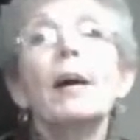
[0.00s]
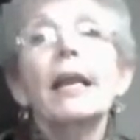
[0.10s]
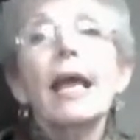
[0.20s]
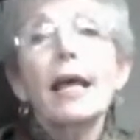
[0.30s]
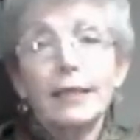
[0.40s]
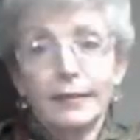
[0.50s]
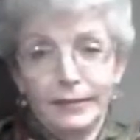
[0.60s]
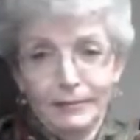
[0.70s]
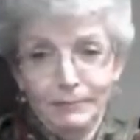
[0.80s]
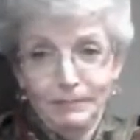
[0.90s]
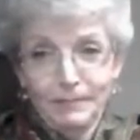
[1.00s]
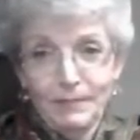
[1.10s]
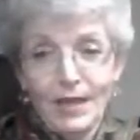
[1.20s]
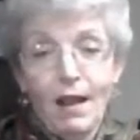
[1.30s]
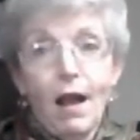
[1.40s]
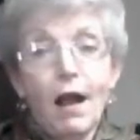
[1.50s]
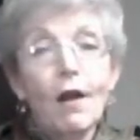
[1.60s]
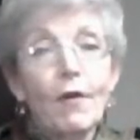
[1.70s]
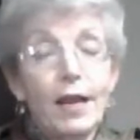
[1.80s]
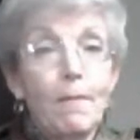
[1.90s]
bananas.
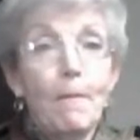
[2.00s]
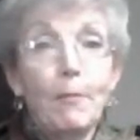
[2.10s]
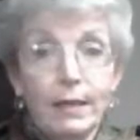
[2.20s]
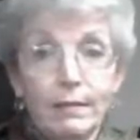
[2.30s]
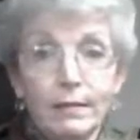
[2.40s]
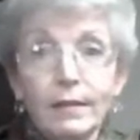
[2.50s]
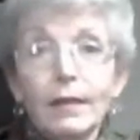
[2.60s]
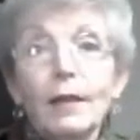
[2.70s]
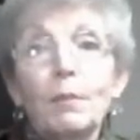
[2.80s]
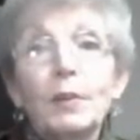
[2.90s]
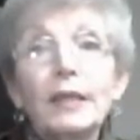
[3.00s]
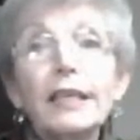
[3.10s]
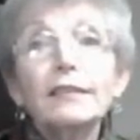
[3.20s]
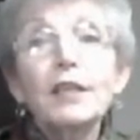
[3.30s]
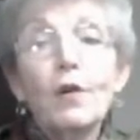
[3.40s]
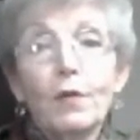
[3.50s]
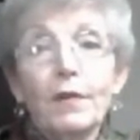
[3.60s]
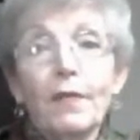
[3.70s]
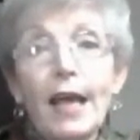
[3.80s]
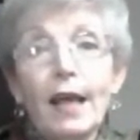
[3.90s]
All right, but please note
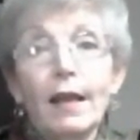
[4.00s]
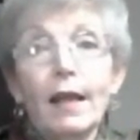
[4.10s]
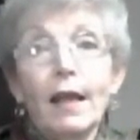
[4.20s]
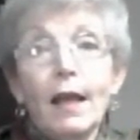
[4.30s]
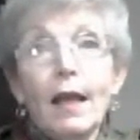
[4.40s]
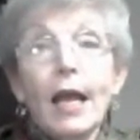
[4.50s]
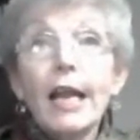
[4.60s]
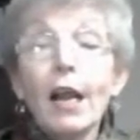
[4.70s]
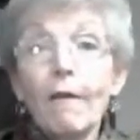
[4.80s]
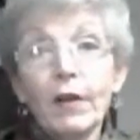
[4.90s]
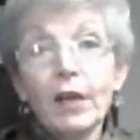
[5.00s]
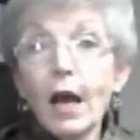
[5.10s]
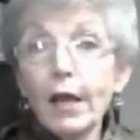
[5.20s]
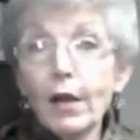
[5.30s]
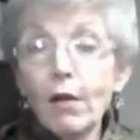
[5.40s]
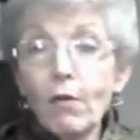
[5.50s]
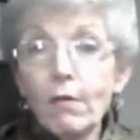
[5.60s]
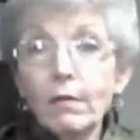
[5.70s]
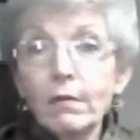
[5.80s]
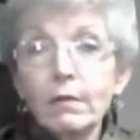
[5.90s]
that an
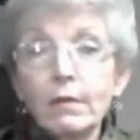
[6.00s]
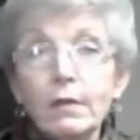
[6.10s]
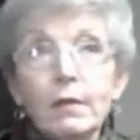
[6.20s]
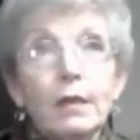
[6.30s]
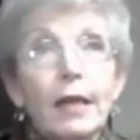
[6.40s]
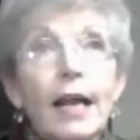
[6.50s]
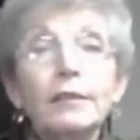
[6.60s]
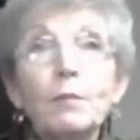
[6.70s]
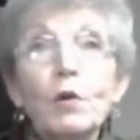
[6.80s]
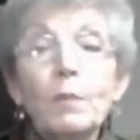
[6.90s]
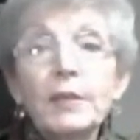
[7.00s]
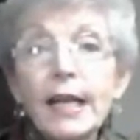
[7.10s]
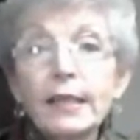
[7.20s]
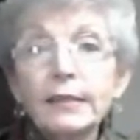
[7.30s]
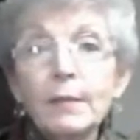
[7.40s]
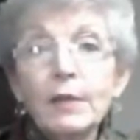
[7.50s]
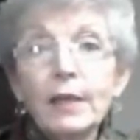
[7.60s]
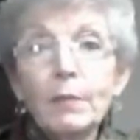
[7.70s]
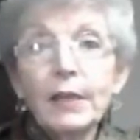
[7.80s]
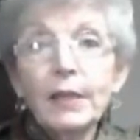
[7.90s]
avocado has more potassium
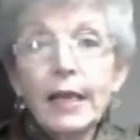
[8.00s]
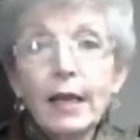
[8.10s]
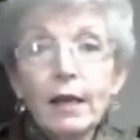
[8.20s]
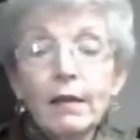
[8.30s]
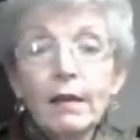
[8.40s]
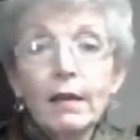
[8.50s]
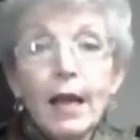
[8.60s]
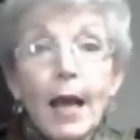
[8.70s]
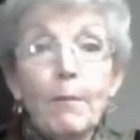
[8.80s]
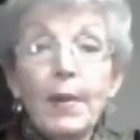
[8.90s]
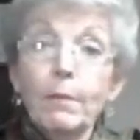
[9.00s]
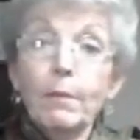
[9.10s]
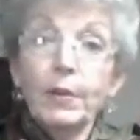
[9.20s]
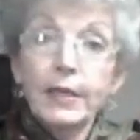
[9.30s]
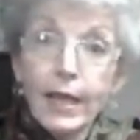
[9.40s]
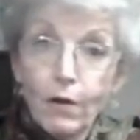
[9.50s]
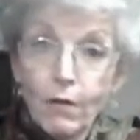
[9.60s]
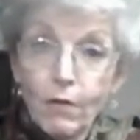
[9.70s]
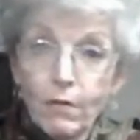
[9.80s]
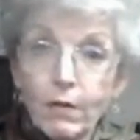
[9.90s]
than a banana. A baked
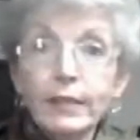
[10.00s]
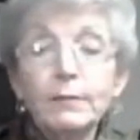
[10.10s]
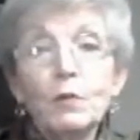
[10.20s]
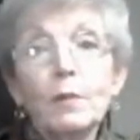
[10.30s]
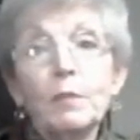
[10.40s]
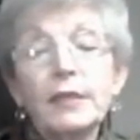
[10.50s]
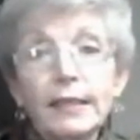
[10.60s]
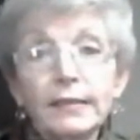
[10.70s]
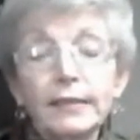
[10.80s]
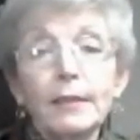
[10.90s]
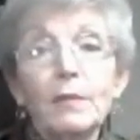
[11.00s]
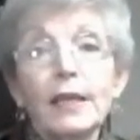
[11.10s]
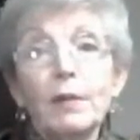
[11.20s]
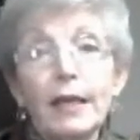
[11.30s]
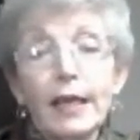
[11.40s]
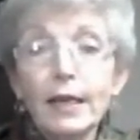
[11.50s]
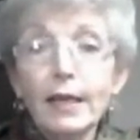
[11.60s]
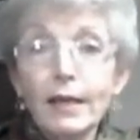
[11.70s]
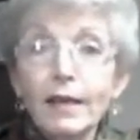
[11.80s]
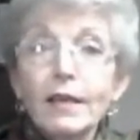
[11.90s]
potato has more potassium than a
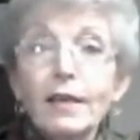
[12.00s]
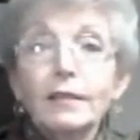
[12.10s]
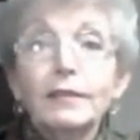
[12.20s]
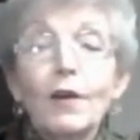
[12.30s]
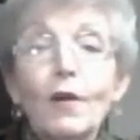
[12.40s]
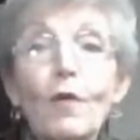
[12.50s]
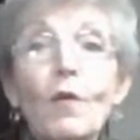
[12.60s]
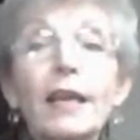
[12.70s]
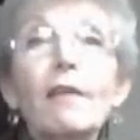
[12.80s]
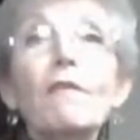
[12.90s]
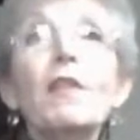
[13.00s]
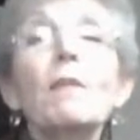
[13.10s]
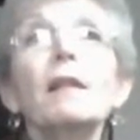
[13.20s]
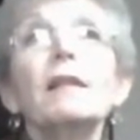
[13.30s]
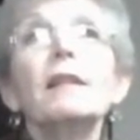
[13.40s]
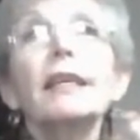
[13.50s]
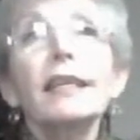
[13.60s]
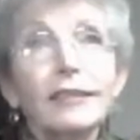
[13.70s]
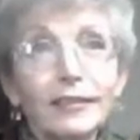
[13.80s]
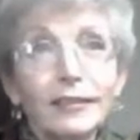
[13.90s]
banana. So give them a
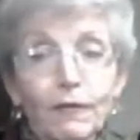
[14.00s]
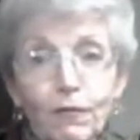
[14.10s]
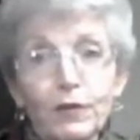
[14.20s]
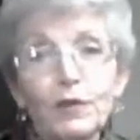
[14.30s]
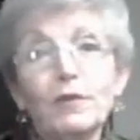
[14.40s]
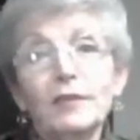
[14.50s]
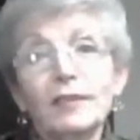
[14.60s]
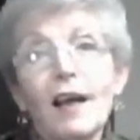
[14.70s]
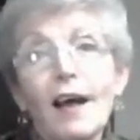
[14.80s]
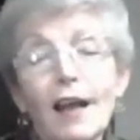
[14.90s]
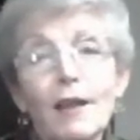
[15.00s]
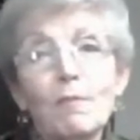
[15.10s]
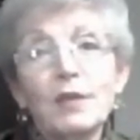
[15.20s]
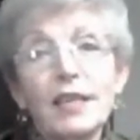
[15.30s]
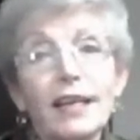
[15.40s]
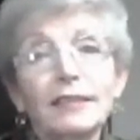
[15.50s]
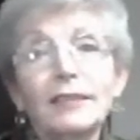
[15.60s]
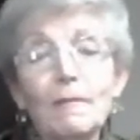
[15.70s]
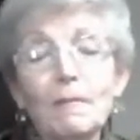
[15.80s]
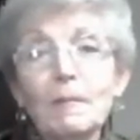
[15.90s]
list of foods high in
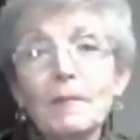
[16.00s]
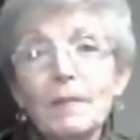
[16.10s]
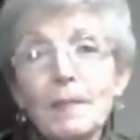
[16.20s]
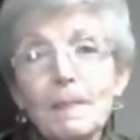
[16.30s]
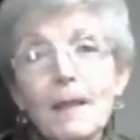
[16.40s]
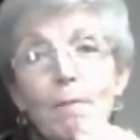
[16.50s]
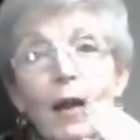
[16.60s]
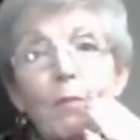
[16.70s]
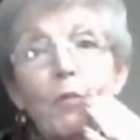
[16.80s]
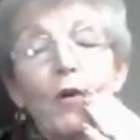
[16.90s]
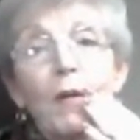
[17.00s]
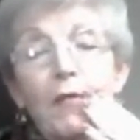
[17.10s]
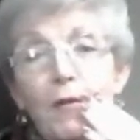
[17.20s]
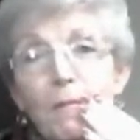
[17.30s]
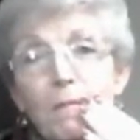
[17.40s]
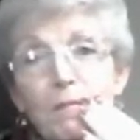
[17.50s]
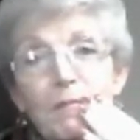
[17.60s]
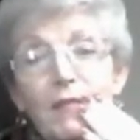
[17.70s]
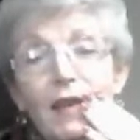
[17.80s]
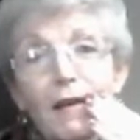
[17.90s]
potassium. My poor mother
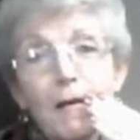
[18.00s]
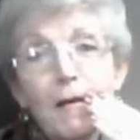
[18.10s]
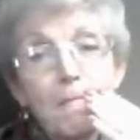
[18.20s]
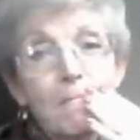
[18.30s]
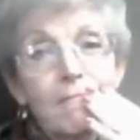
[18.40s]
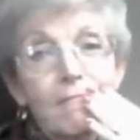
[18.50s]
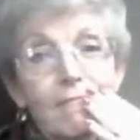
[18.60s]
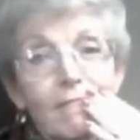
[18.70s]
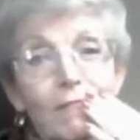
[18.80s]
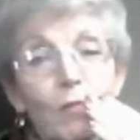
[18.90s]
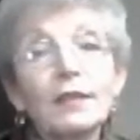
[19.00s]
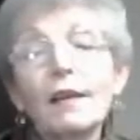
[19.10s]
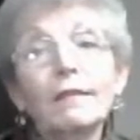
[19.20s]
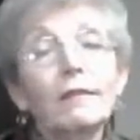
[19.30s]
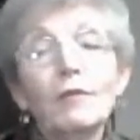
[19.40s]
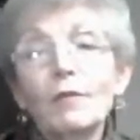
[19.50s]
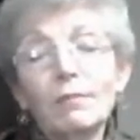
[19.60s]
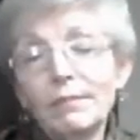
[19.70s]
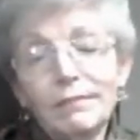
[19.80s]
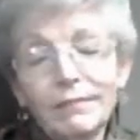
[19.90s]
was on
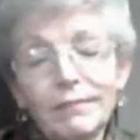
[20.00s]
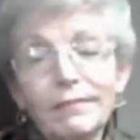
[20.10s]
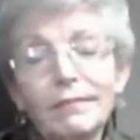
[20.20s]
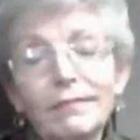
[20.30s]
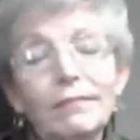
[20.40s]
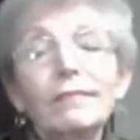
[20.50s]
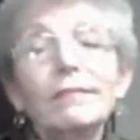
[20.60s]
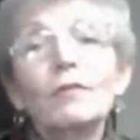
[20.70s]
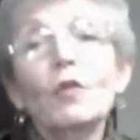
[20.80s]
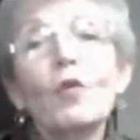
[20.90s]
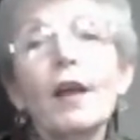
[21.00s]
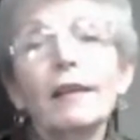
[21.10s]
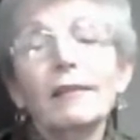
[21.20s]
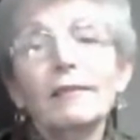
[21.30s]
chronic